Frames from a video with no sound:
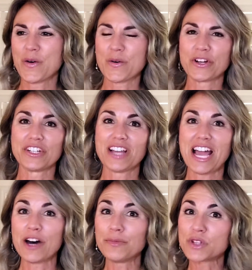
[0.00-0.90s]
or
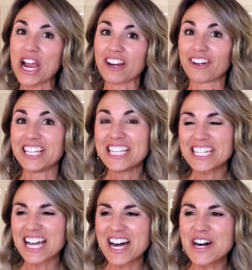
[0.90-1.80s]
help track our
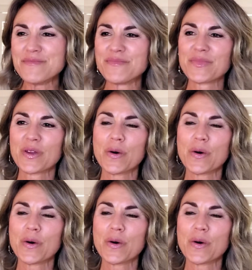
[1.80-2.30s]
income,